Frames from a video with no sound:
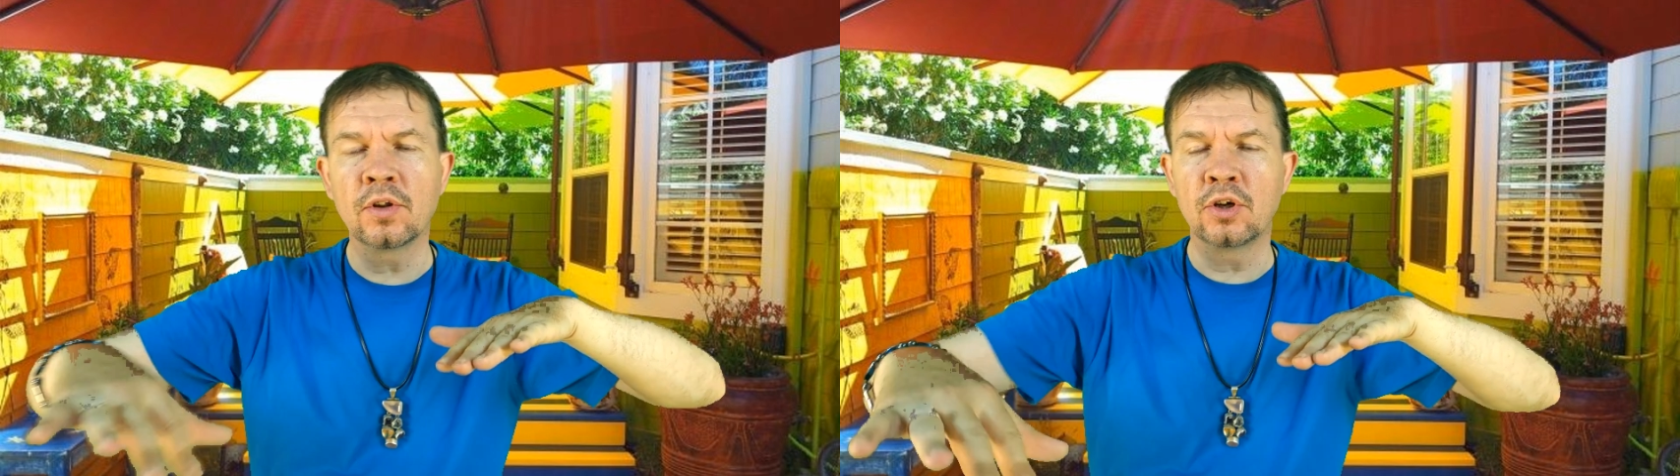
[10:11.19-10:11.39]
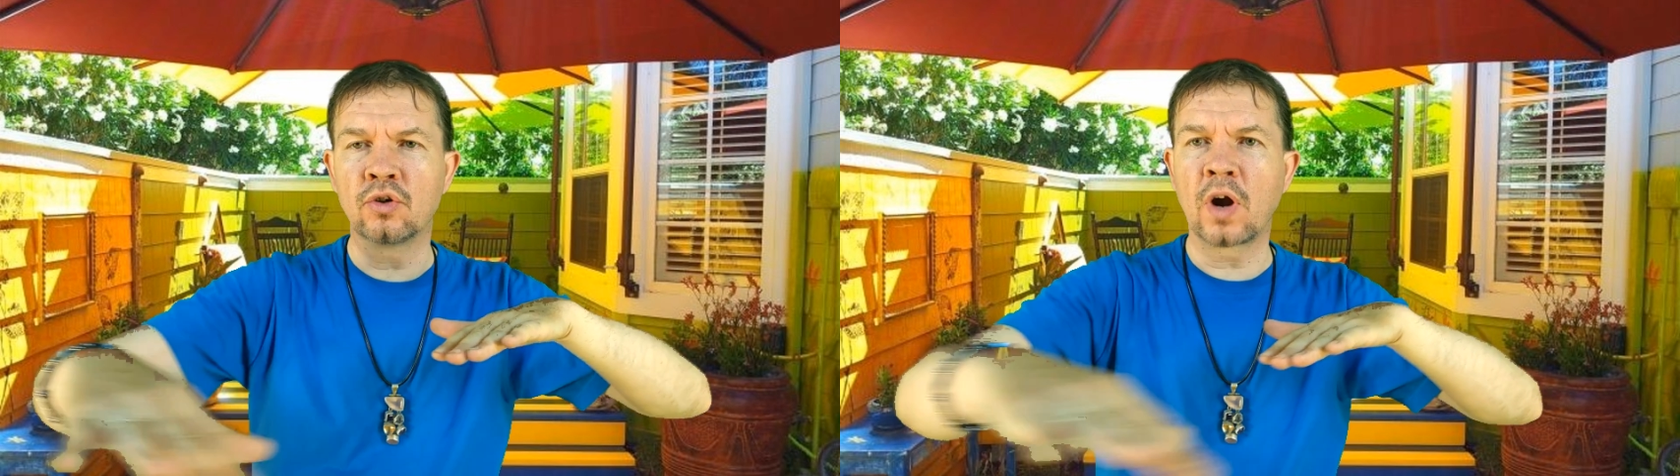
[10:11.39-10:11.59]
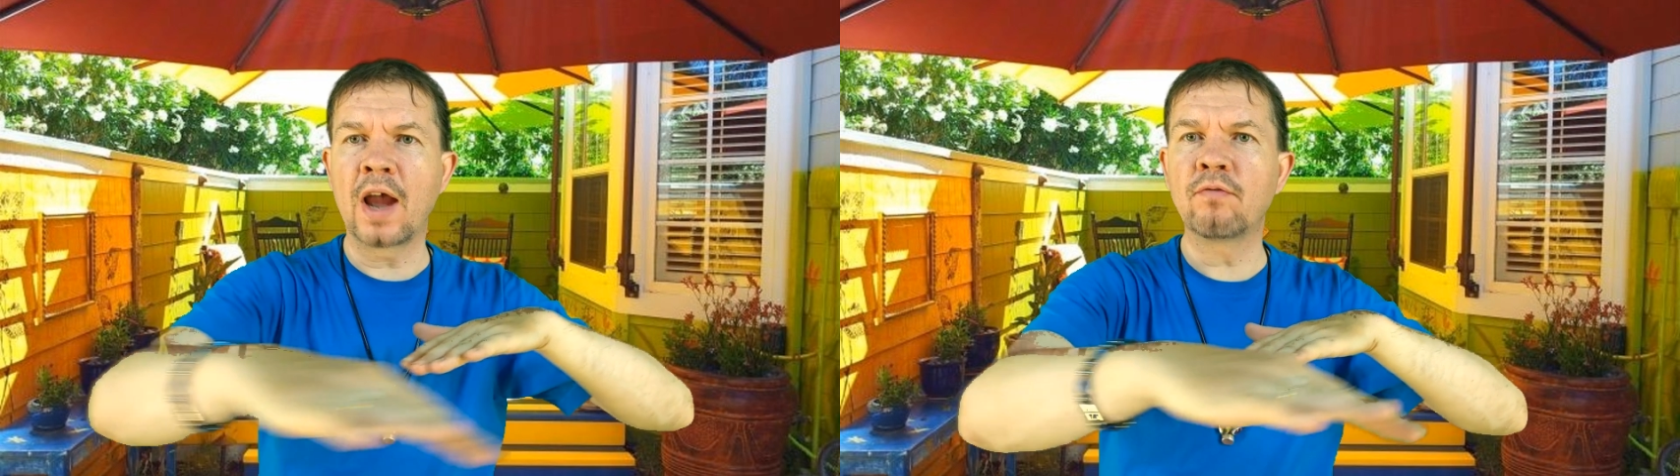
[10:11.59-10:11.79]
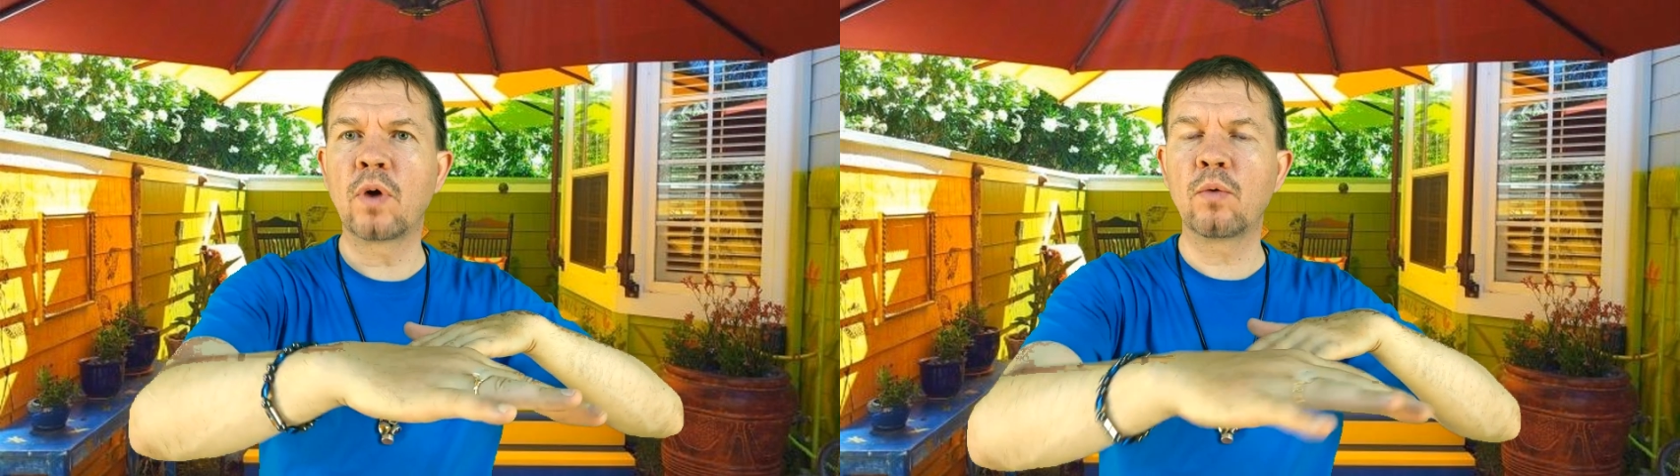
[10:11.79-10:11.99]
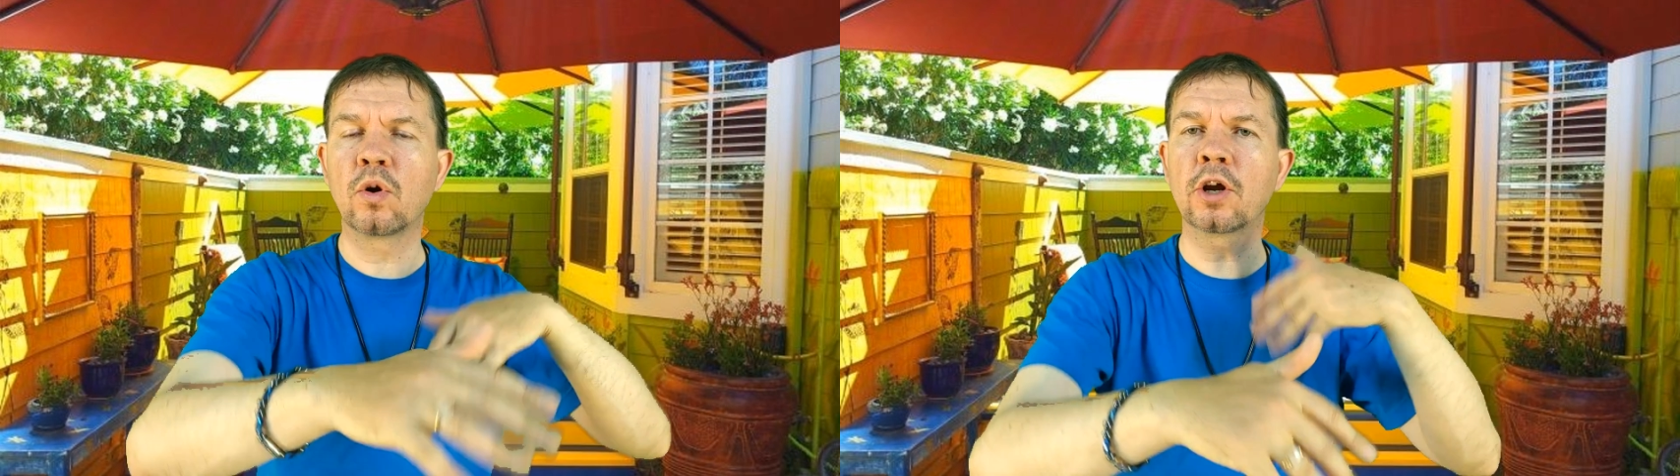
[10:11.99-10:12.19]
the
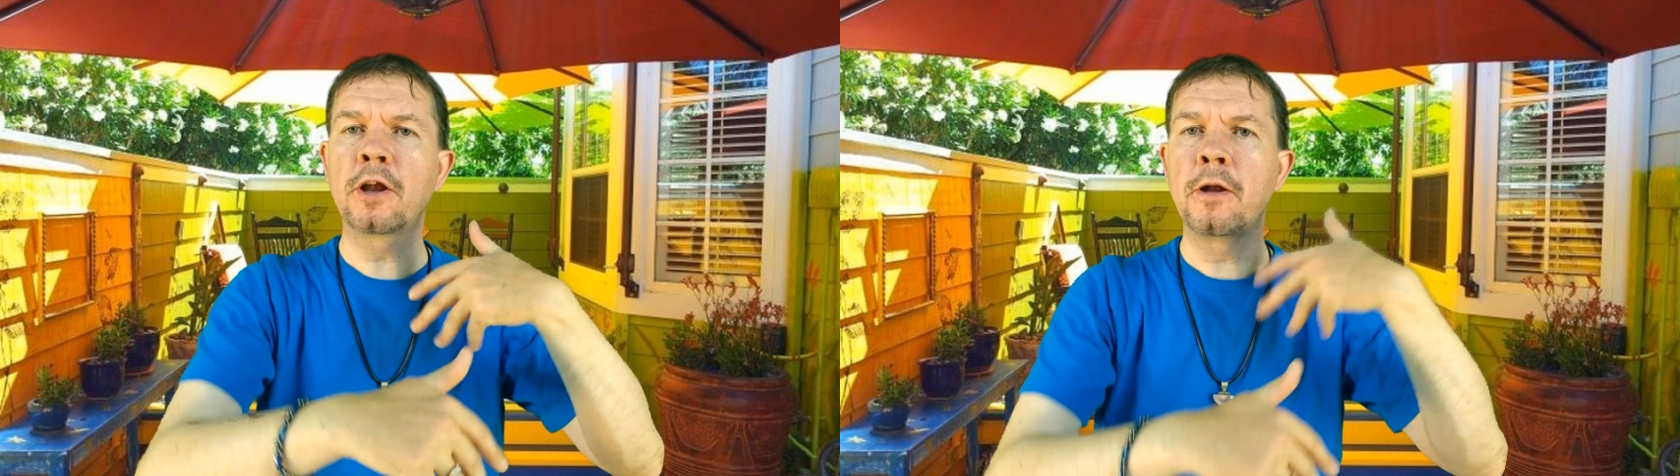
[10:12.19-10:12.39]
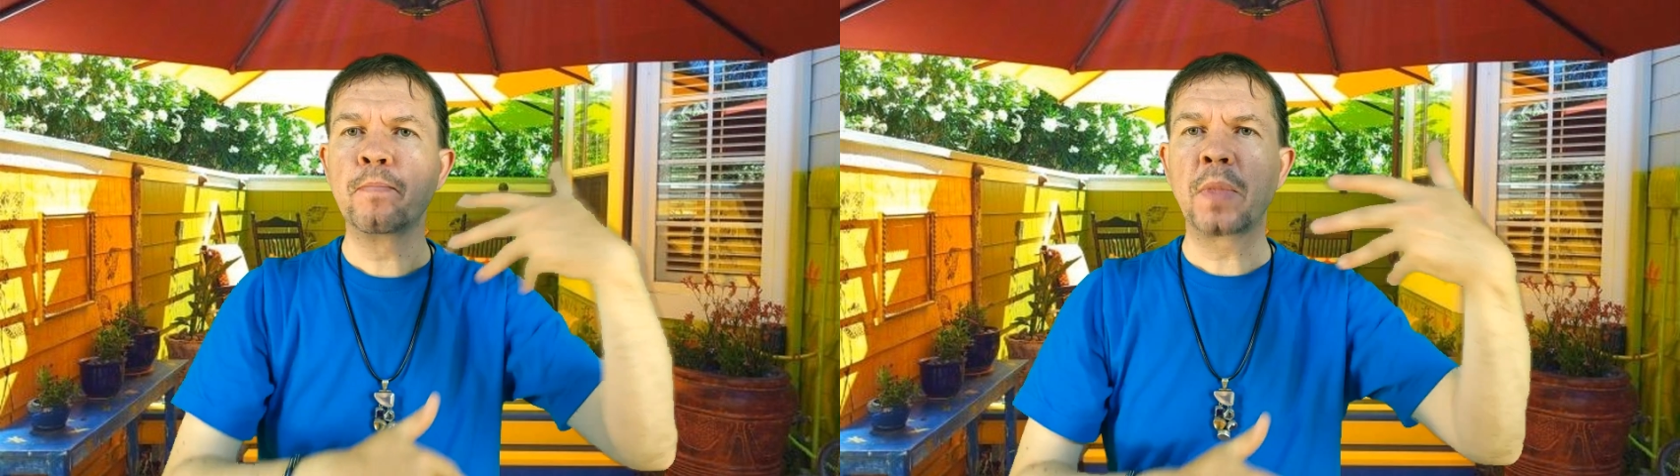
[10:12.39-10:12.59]
driveway work,